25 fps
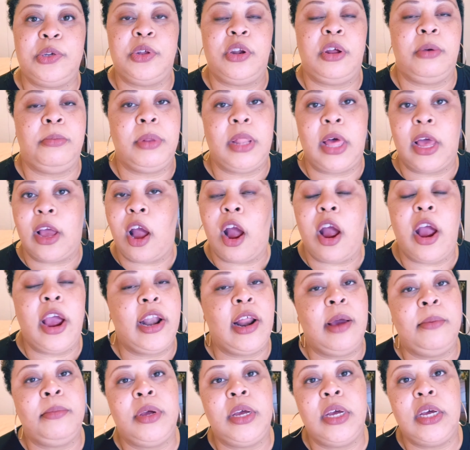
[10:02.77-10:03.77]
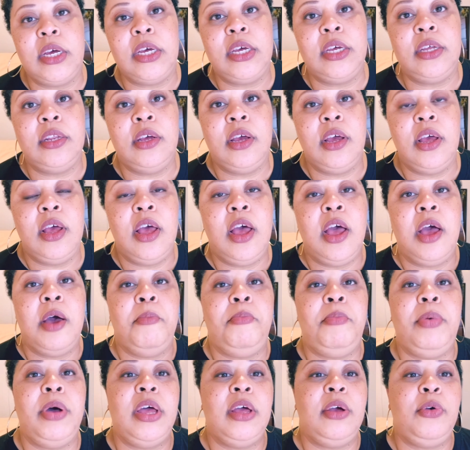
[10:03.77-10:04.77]
I'm like, all right, I'm good
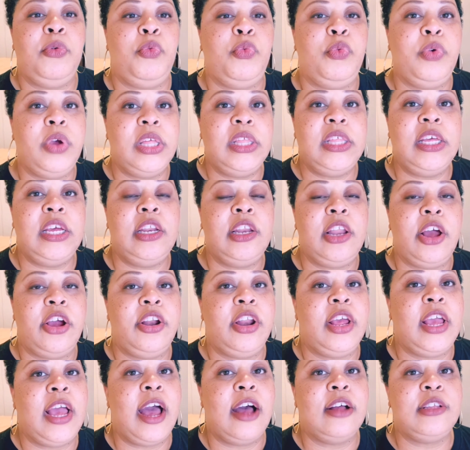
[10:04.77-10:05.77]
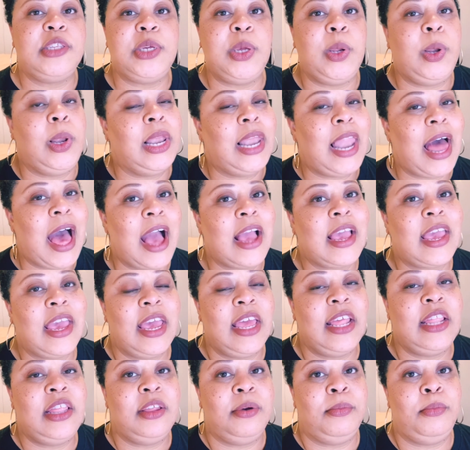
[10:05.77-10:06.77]
but really learning how to lock
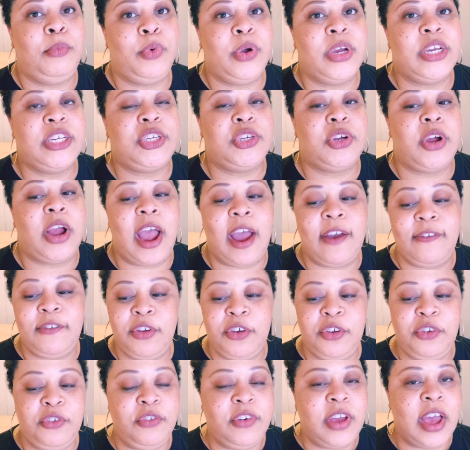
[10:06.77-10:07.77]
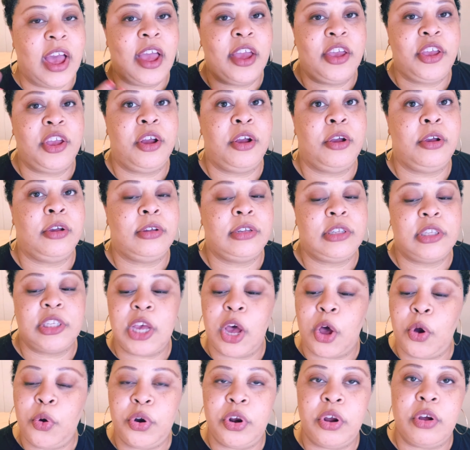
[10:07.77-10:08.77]
in the moisture after you've gotten your
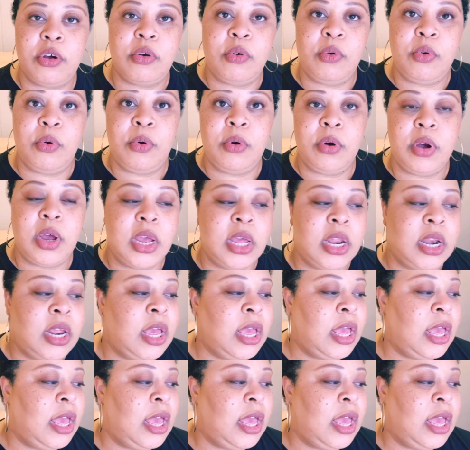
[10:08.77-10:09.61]
toner on